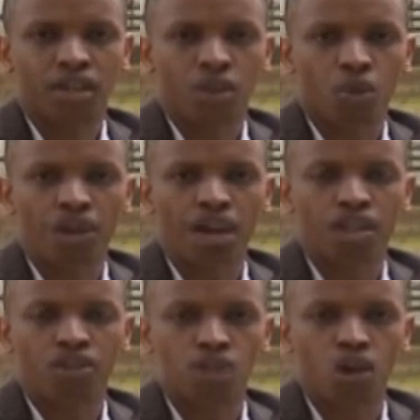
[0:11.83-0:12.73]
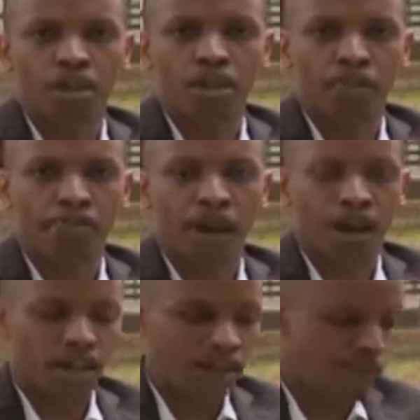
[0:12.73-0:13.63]
We are joined
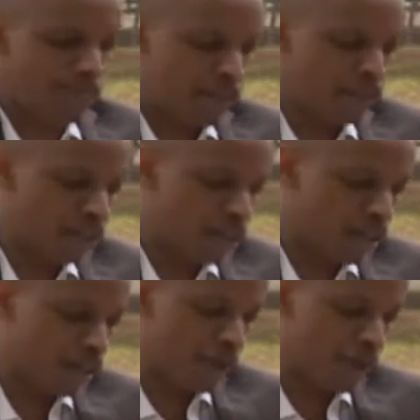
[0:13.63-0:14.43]
by Mr.